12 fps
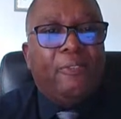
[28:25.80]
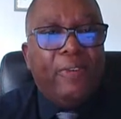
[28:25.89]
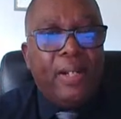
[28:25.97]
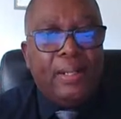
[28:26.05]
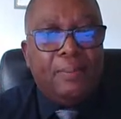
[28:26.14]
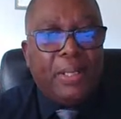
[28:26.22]

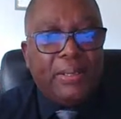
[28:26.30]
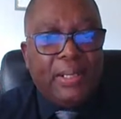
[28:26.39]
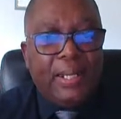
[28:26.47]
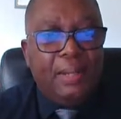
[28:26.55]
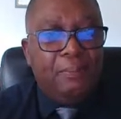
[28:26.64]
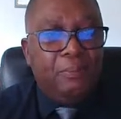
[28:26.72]
Three of them are
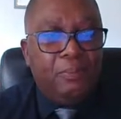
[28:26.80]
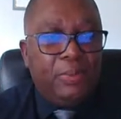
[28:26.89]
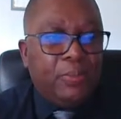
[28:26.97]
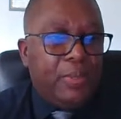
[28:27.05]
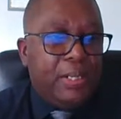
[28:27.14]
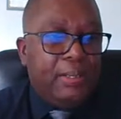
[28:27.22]
time.
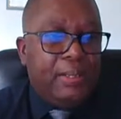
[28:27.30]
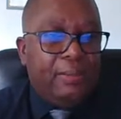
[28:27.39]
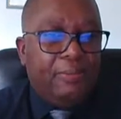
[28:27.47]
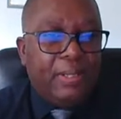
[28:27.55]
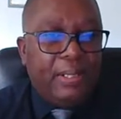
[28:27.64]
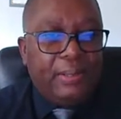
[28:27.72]
So what do you
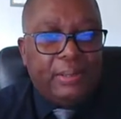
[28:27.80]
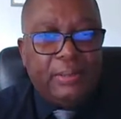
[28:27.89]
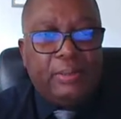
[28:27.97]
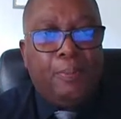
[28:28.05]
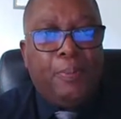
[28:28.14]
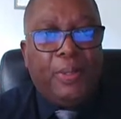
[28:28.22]
need for that?
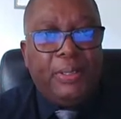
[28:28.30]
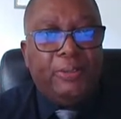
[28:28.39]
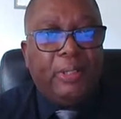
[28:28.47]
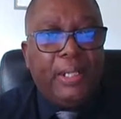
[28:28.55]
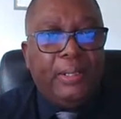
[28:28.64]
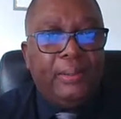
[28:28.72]

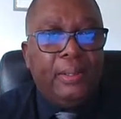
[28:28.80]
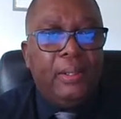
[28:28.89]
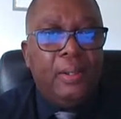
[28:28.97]
Stopwatch, right?